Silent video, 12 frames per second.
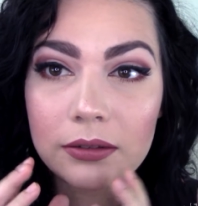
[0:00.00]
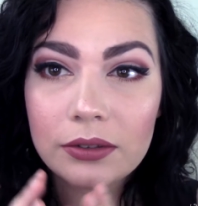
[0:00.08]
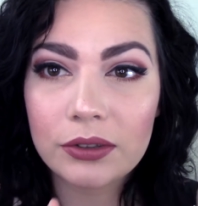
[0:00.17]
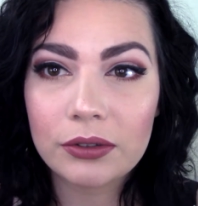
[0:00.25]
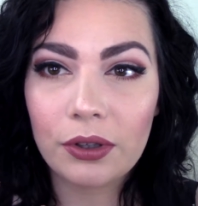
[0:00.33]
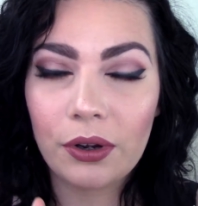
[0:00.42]

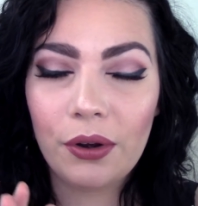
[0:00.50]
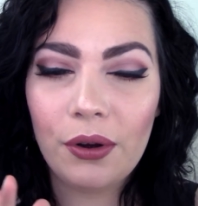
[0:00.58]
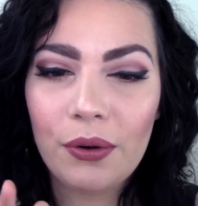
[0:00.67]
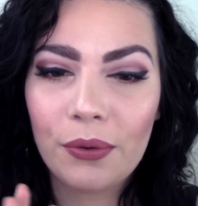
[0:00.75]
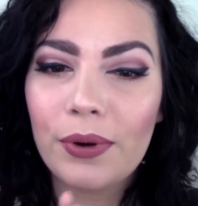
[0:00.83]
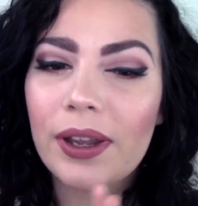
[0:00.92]

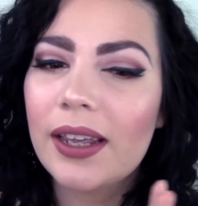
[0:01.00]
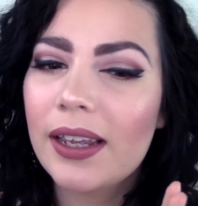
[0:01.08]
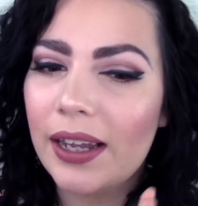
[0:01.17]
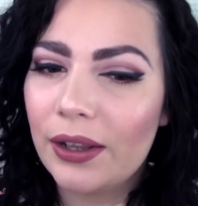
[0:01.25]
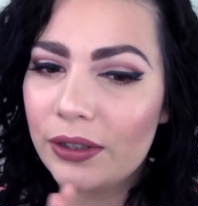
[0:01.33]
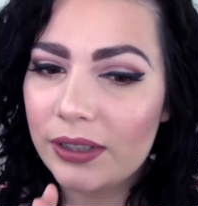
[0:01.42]
so
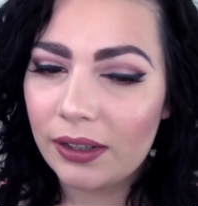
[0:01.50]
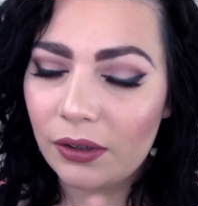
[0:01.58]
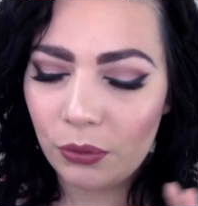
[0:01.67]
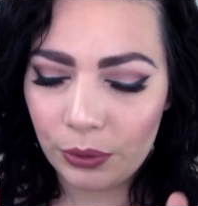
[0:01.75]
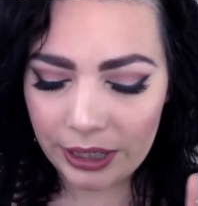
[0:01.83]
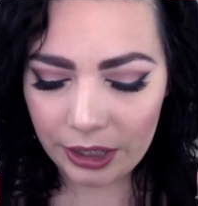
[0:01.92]
it looked a
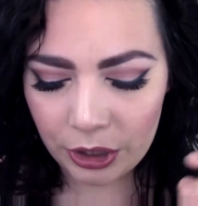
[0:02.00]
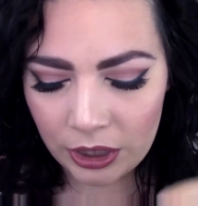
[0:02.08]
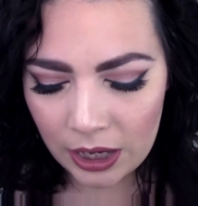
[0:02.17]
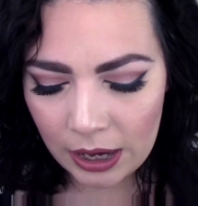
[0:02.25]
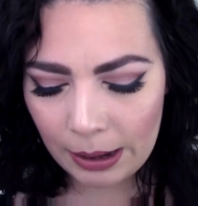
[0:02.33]
little weird,